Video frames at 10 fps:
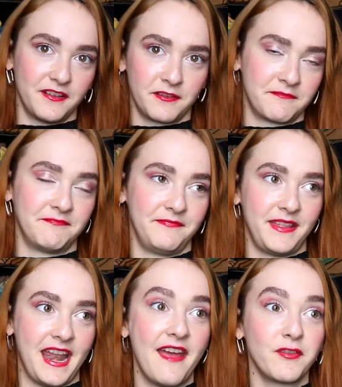or
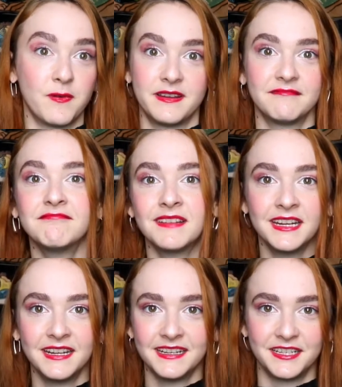that everyone
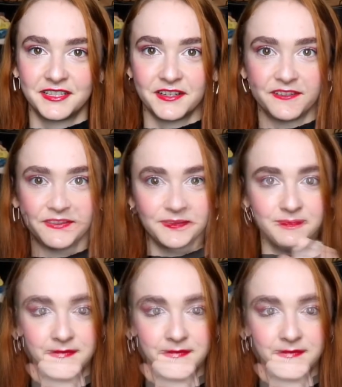deserves.